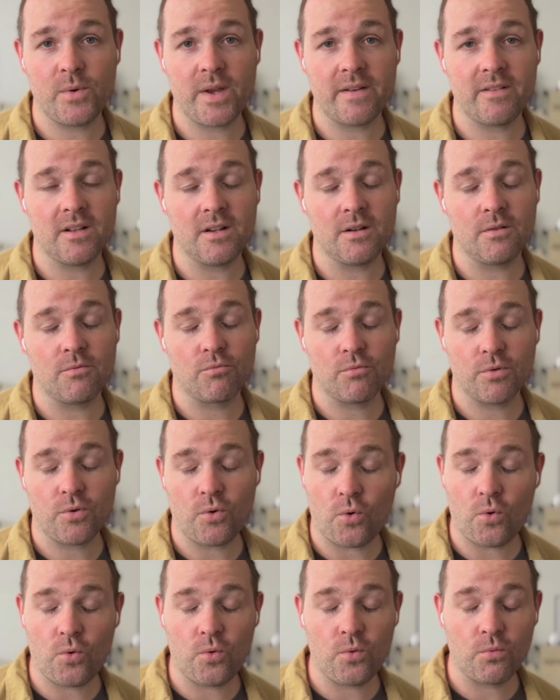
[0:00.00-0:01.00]
We have a
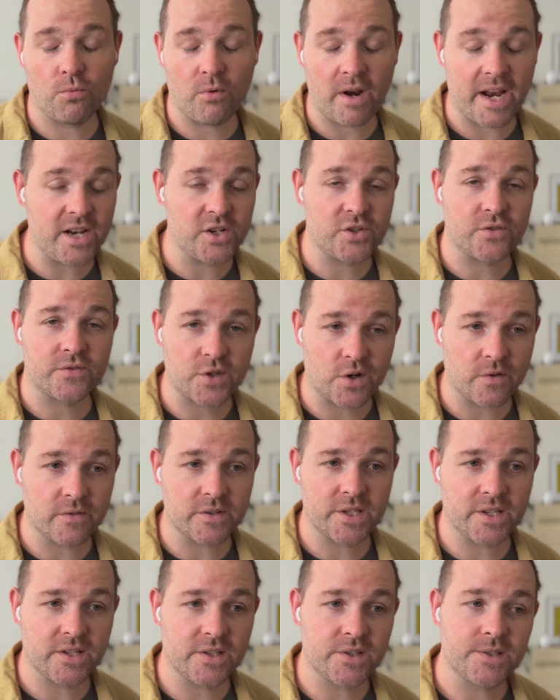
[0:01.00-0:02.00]
whole range of
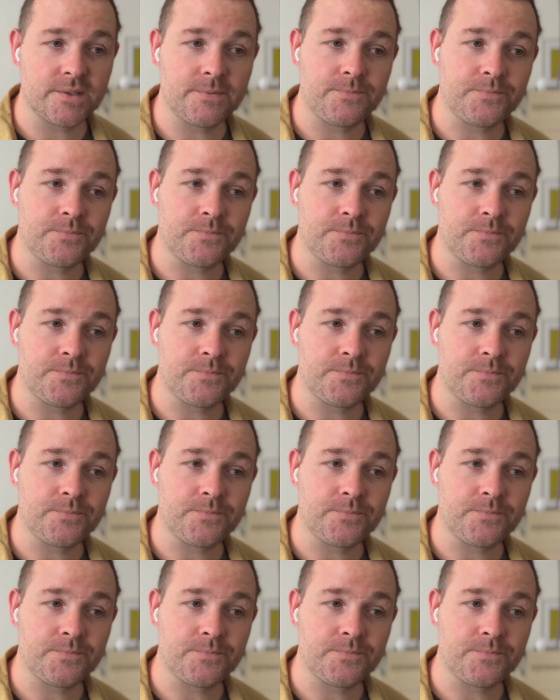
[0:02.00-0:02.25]
services